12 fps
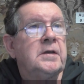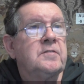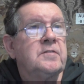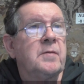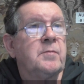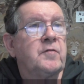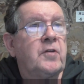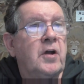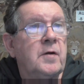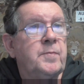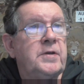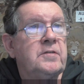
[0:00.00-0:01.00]
Some of
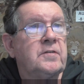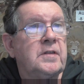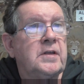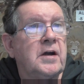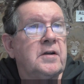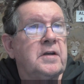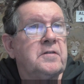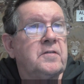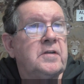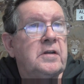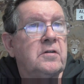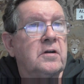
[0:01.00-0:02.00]
copies of the
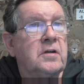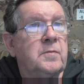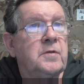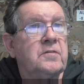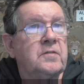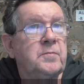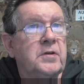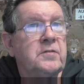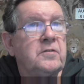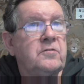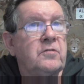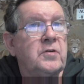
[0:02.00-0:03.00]
identity documents
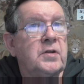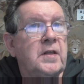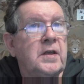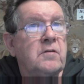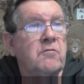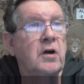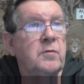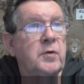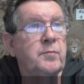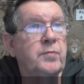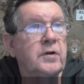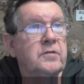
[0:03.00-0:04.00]
submitted during the
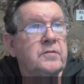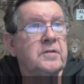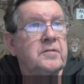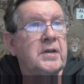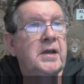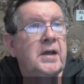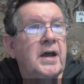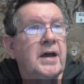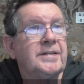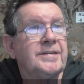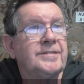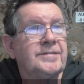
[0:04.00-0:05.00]
enrollment process
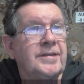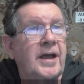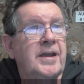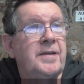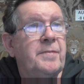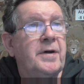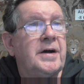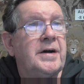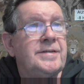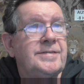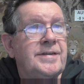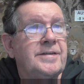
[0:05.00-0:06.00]
had the same
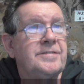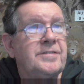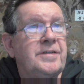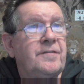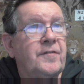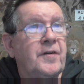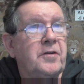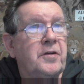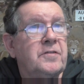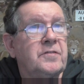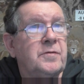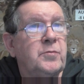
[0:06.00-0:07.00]
identity
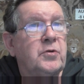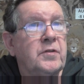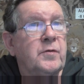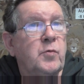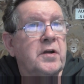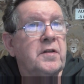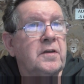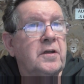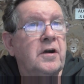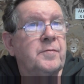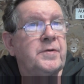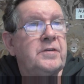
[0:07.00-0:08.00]
photos in more than one of the
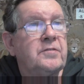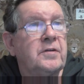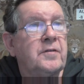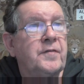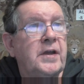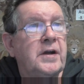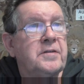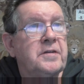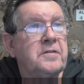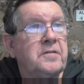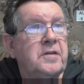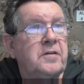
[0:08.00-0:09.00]
copies of the
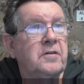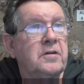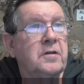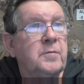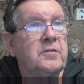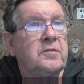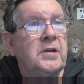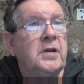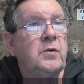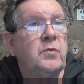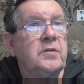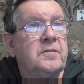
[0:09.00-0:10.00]
identity documents
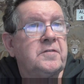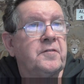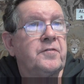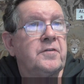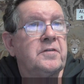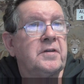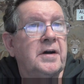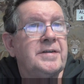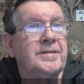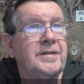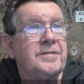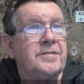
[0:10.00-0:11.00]
with different
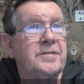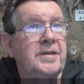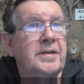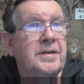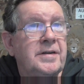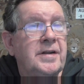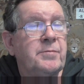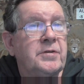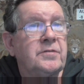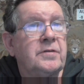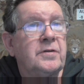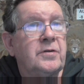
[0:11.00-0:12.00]
identity
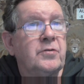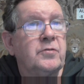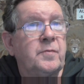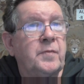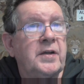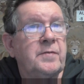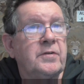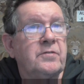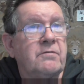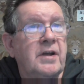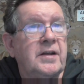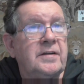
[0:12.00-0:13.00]
numbers, court
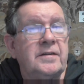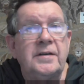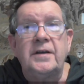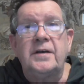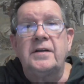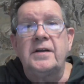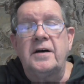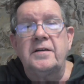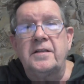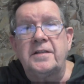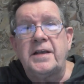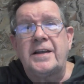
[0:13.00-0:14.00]
papers read.
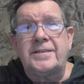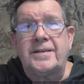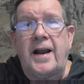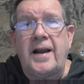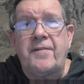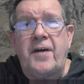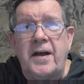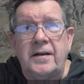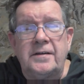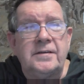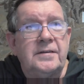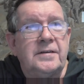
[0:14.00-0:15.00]
Now, that's clever.